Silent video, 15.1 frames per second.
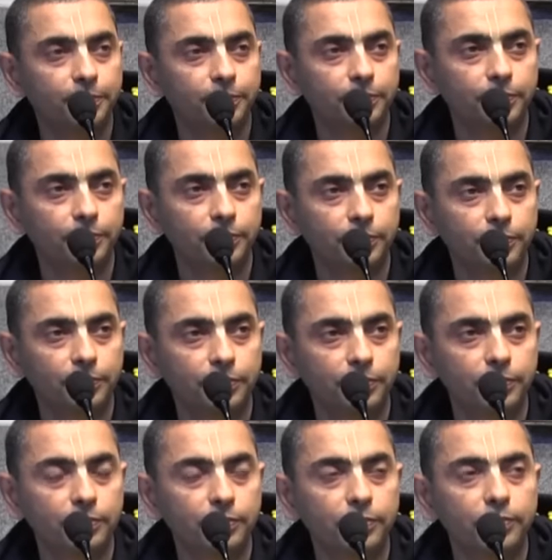
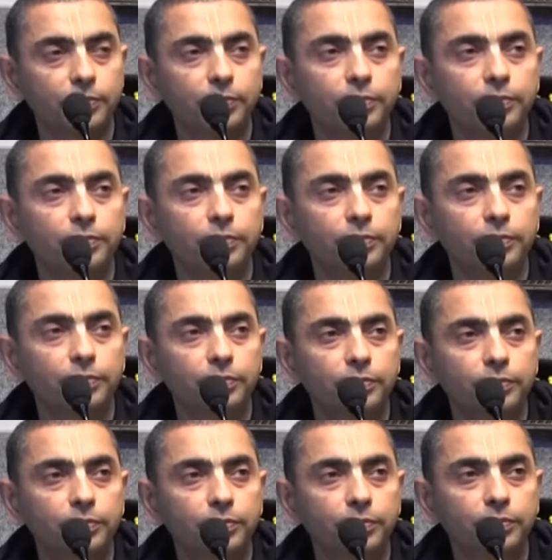
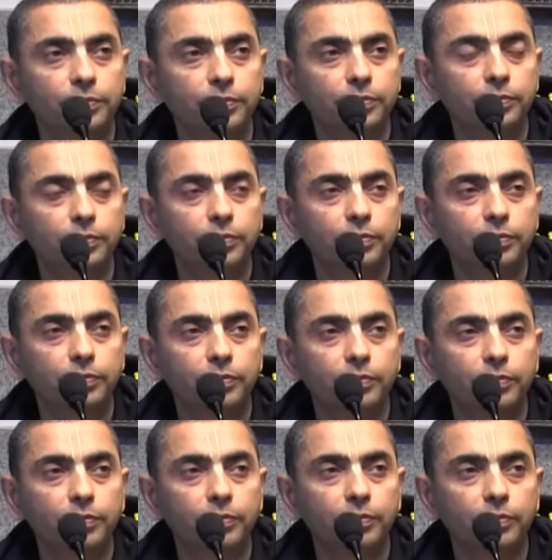
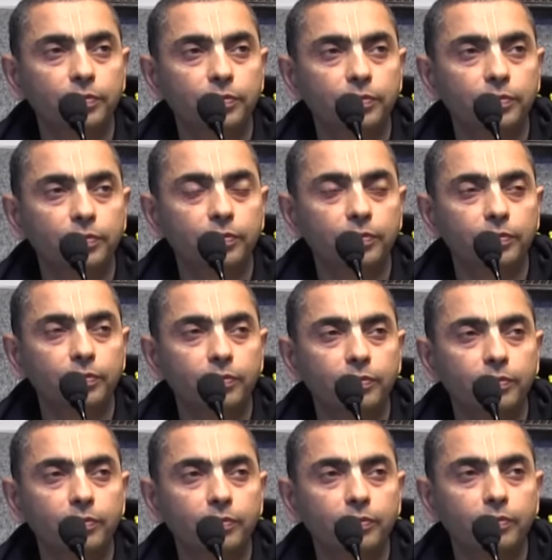
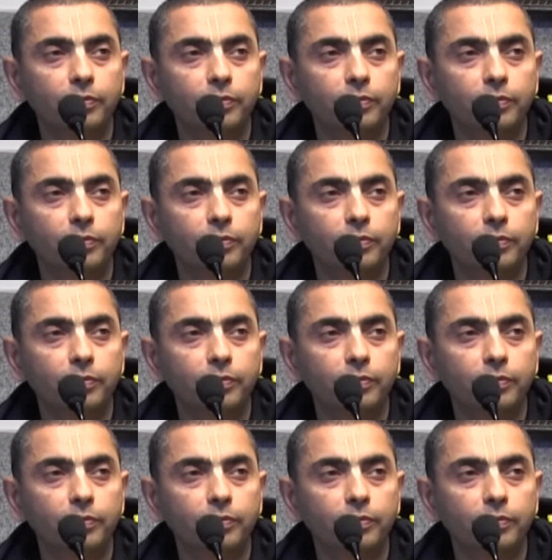[no speech]